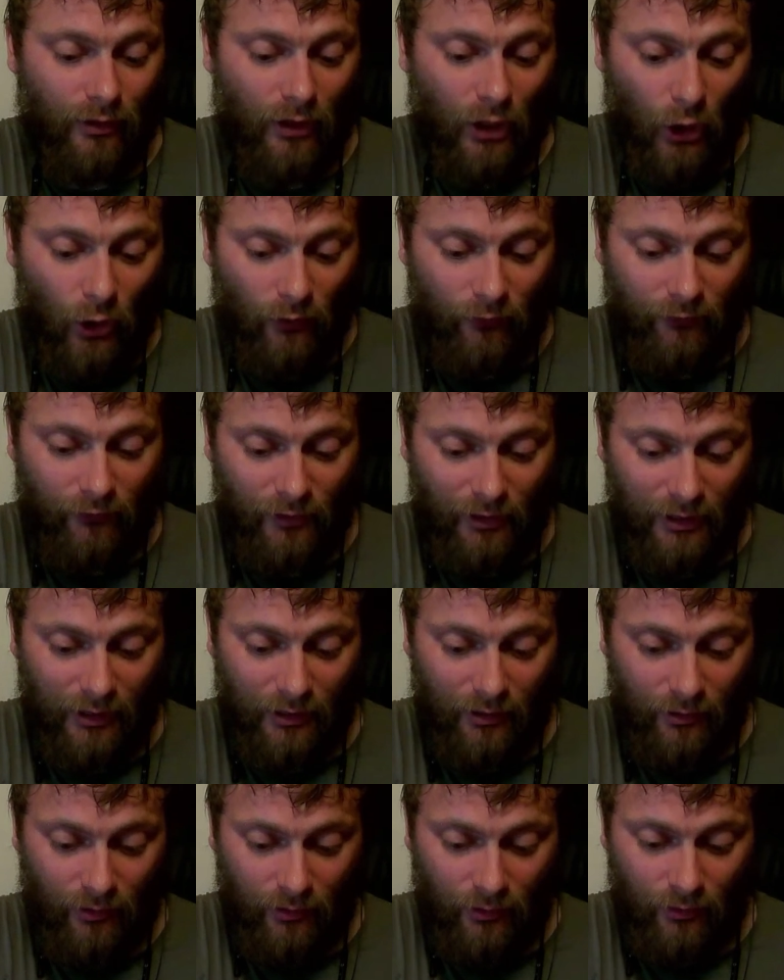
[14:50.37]

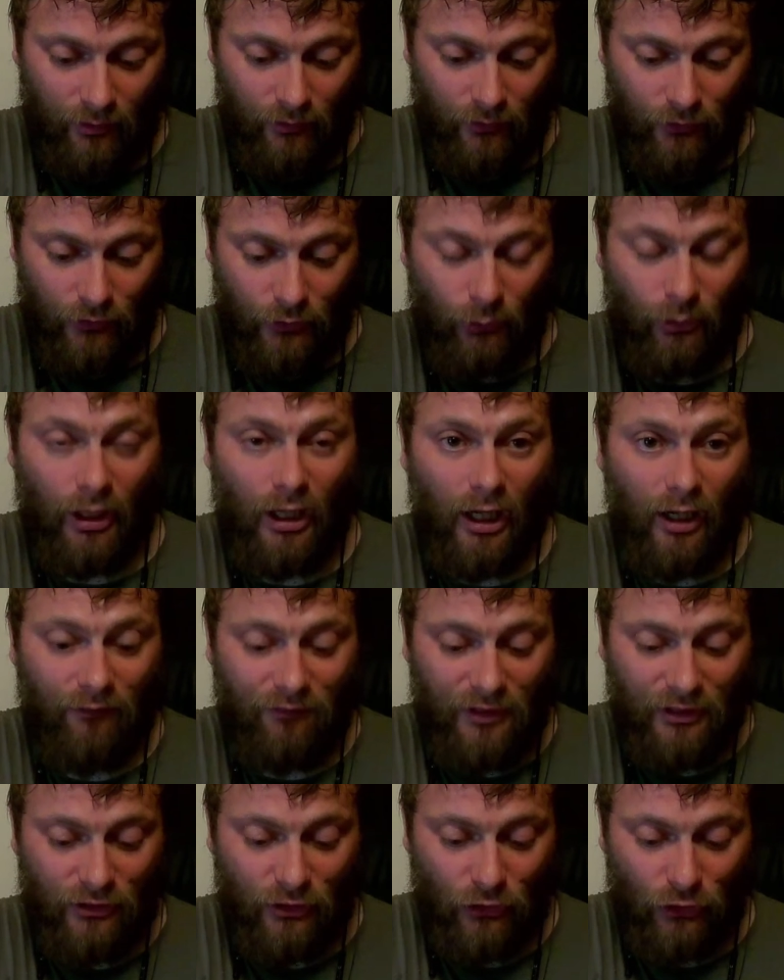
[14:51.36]
hopefully do a
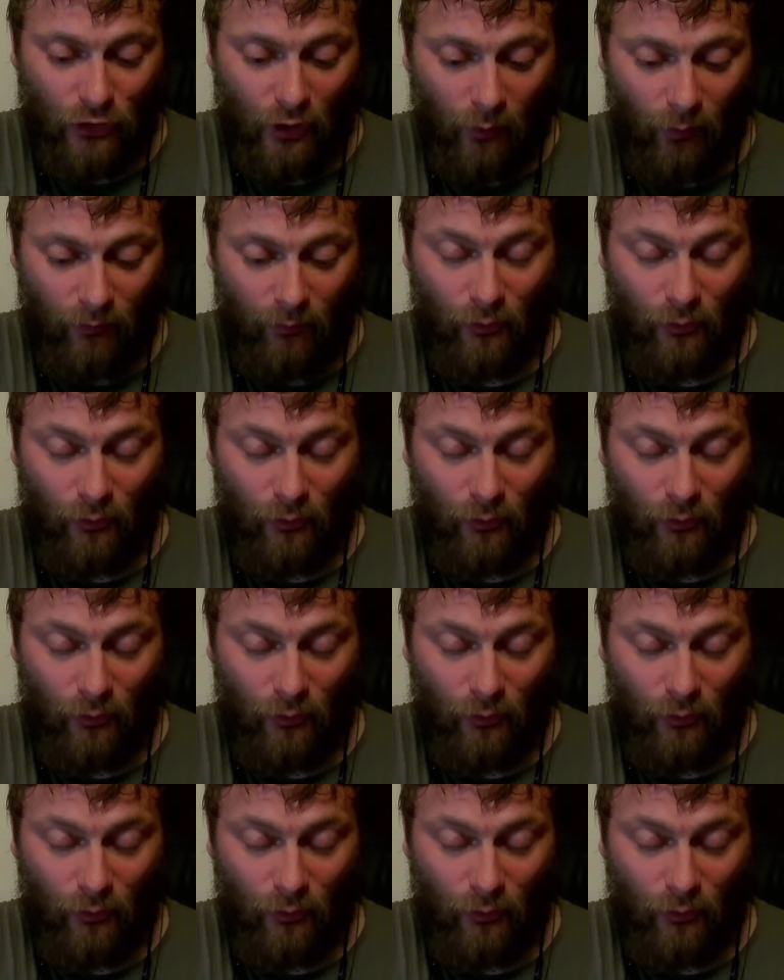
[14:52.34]
half decent job